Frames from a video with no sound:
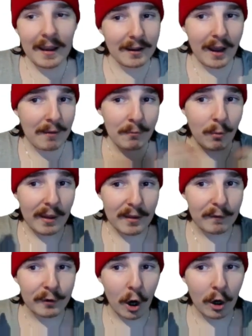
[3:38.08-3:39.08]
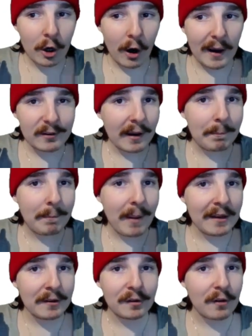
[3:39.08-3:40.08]
And when they've got guys like
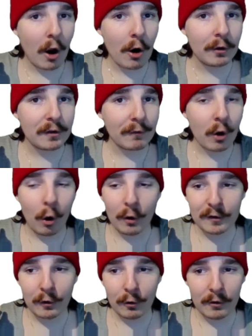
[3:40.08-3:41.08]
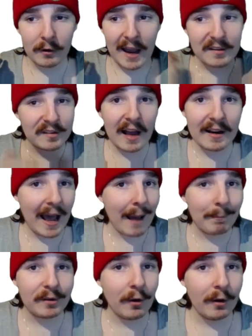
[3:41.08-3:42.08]
Ben Stokes, of course, who has done
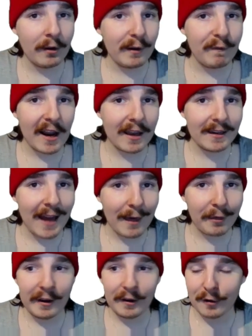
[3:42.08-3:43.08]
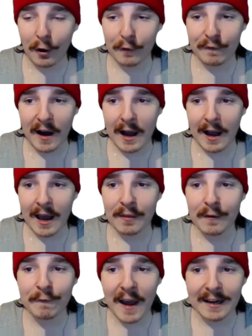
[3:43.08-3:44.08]
absolutely fucking nothing so far, and
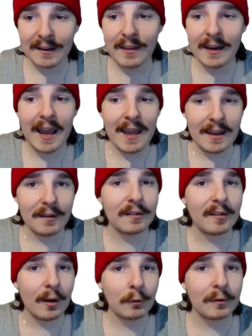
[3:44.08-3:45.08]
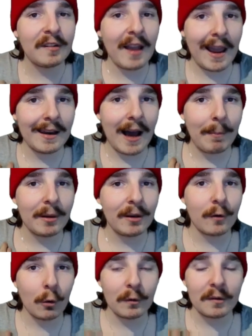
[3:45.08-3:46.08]
the fact that he can still stand up and
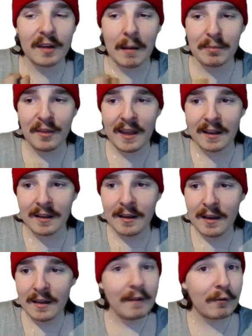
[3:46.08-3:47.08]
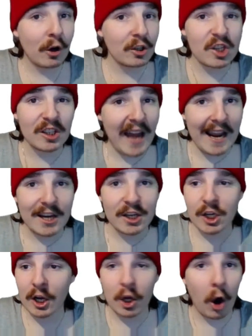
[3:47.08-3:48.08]
do something. They've got
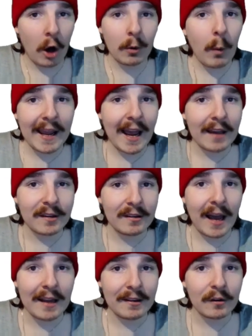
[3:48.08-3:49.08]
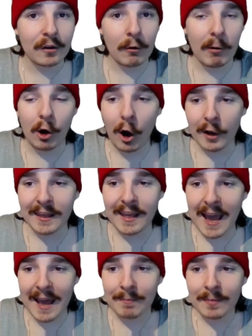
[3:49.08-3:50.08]
Jadeja. Conway hasn't had to do a lot
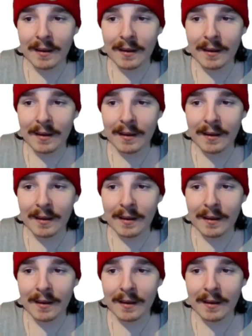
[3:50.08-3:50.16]
yet.